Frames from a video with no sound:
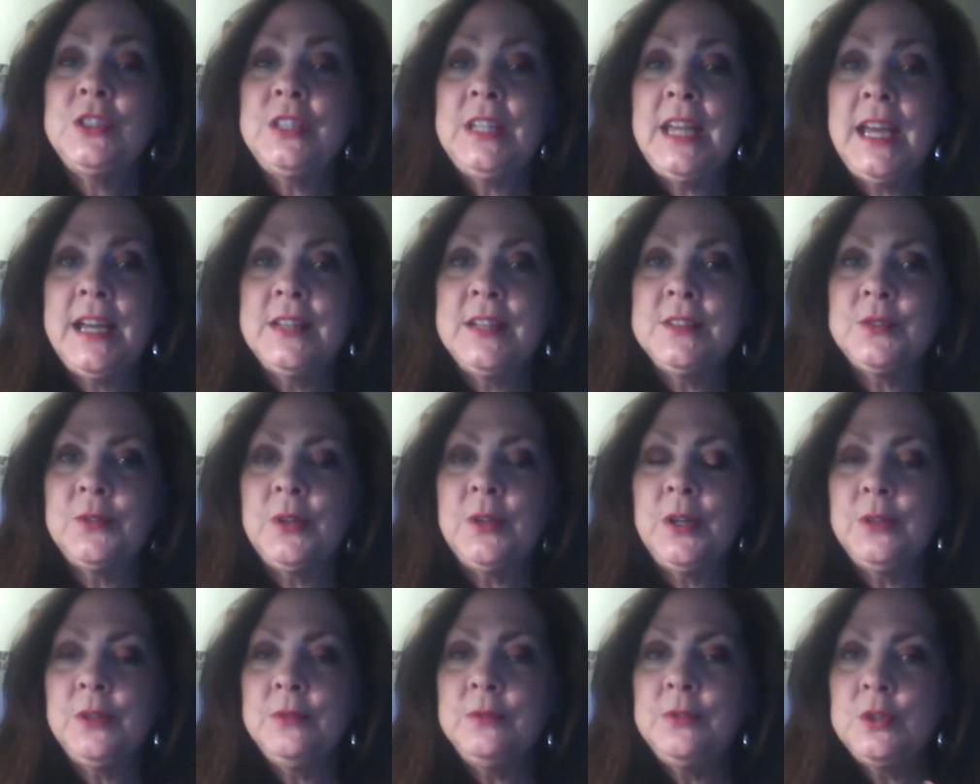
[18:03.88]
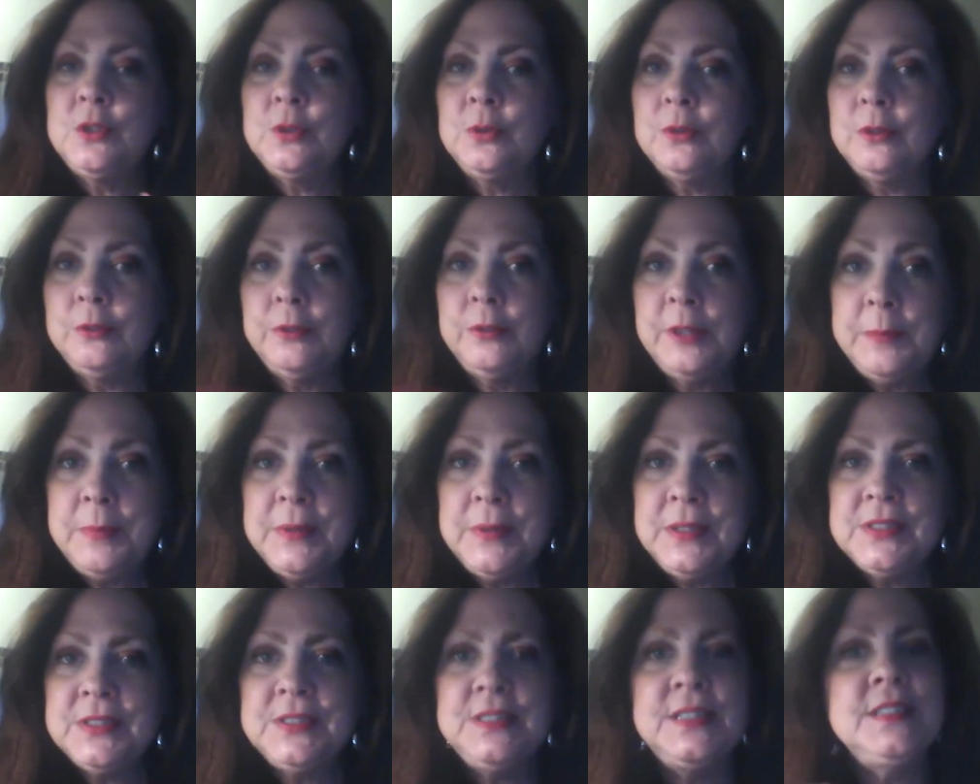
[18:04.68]
has her own jewelry
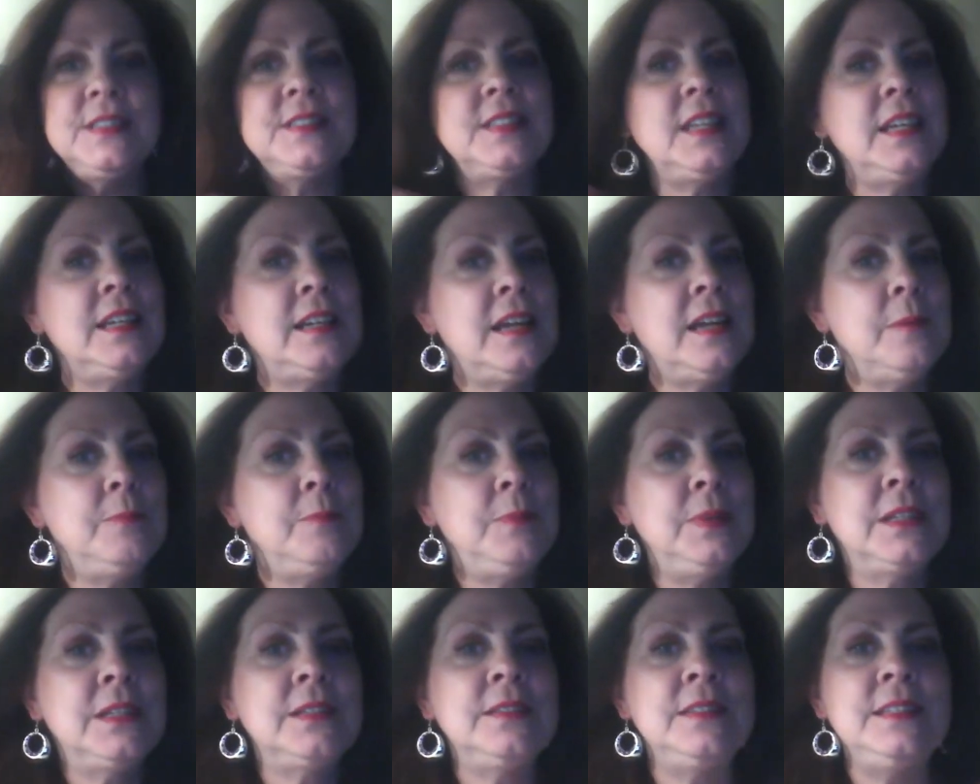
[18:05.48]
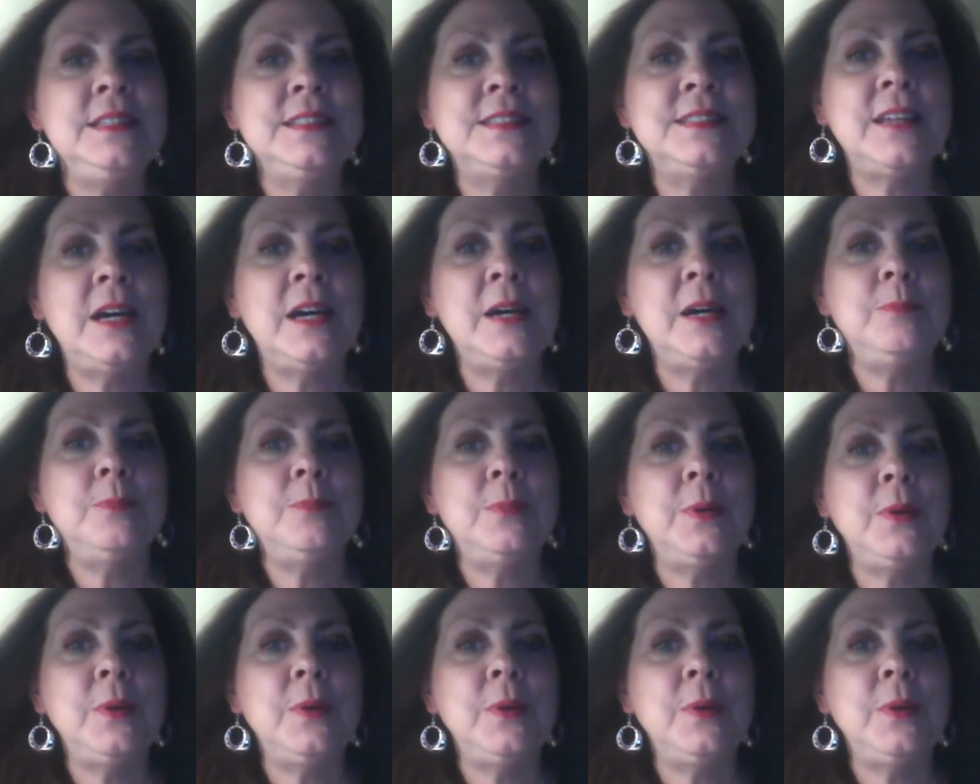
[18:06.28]
business, and I picked these up.